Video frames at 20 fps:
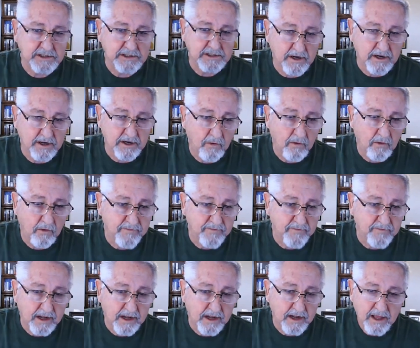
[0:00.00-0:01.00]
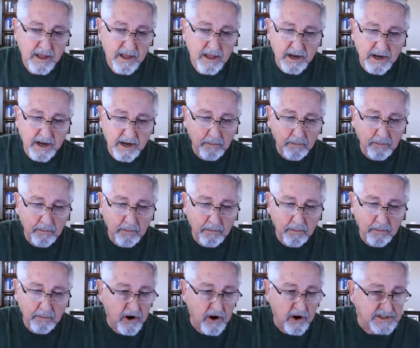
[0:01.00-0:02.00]
You know, we've got an airplane
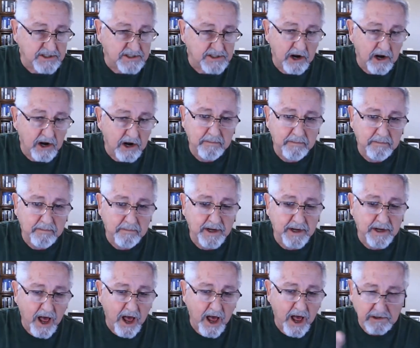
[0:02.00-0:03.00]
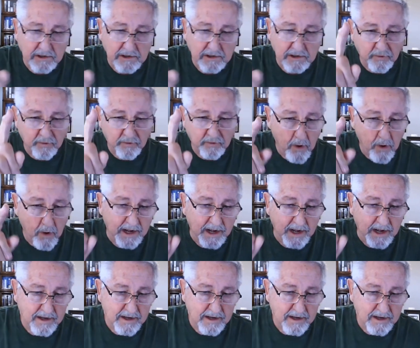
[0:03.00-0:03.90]
that costs $100 million for one,